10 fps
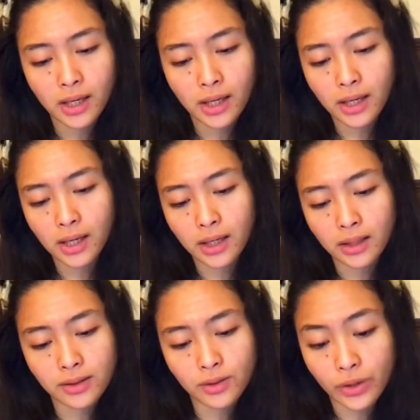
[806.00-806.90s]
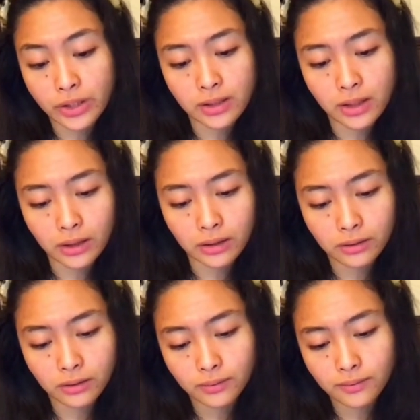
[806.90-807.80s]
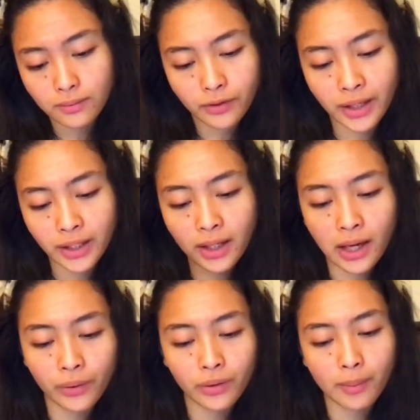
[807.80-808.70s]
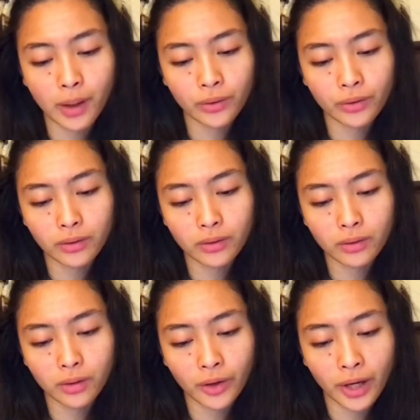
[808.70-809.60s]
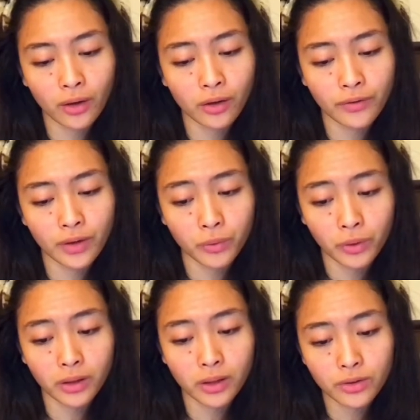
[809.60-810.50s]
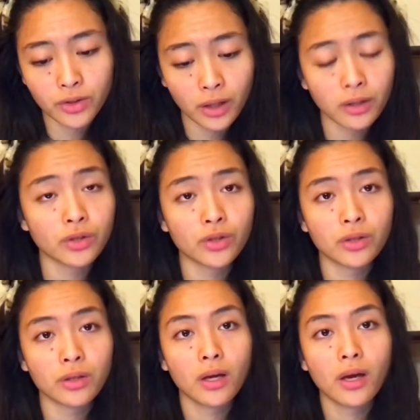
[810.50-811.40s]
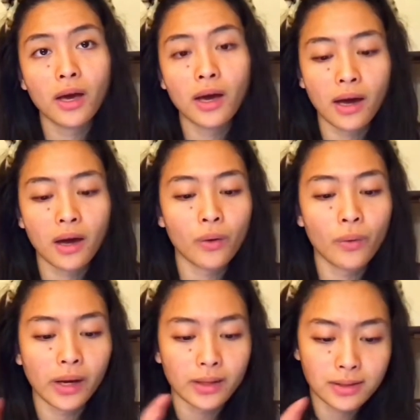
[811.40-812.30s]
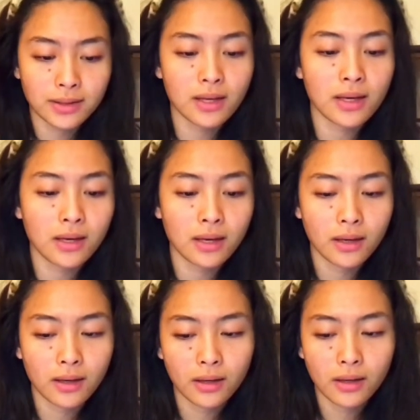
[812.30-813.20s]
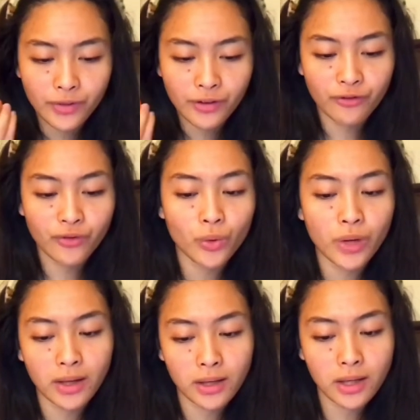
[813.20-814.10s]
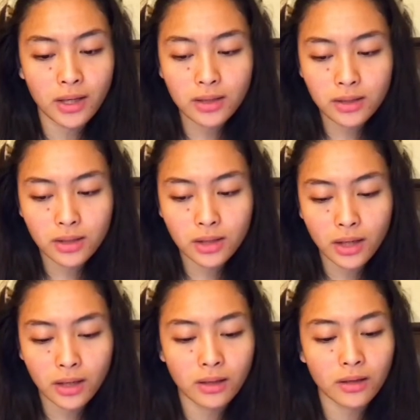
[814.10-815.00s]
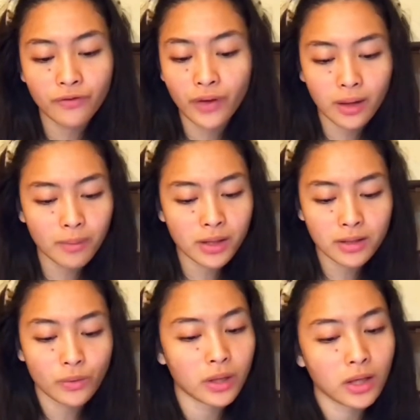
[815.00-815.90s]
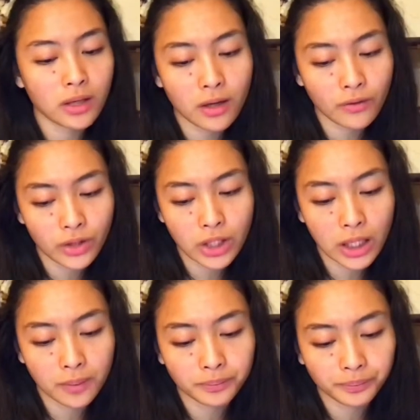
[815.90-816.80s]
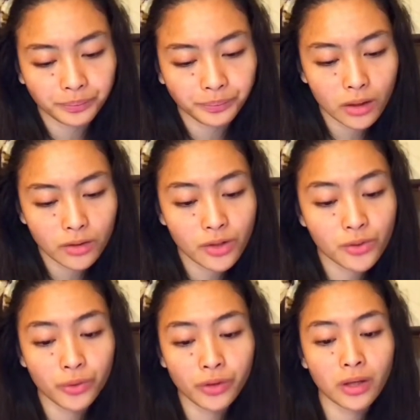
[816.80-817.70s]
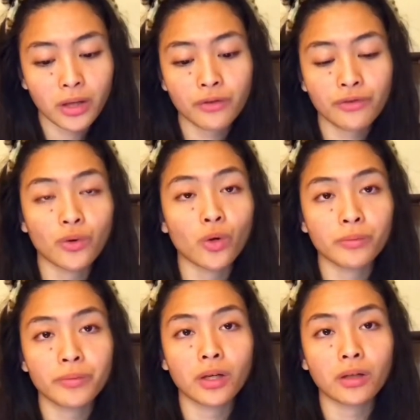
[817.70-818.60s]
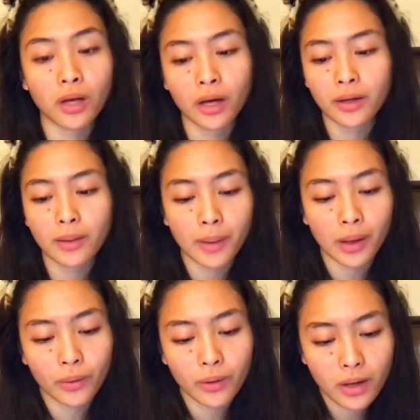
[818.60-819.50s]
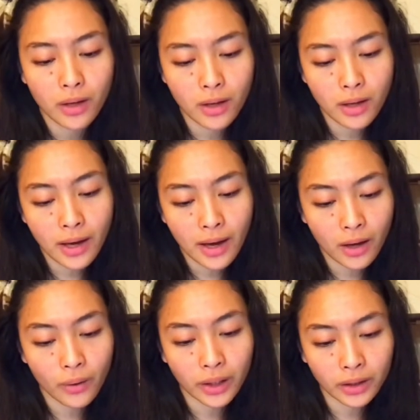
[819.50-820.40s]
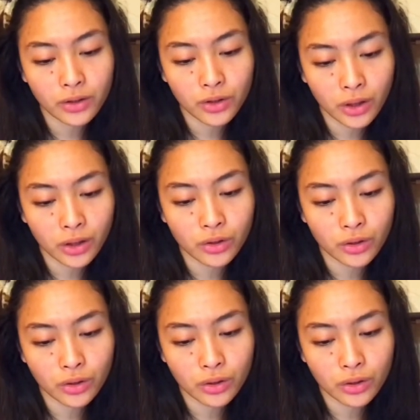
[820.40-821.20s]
and it's crazy. Finding out about Organic Olivia really changed how I see the food I eat and vitamins we need every day. She's really informed me a lot about how I can change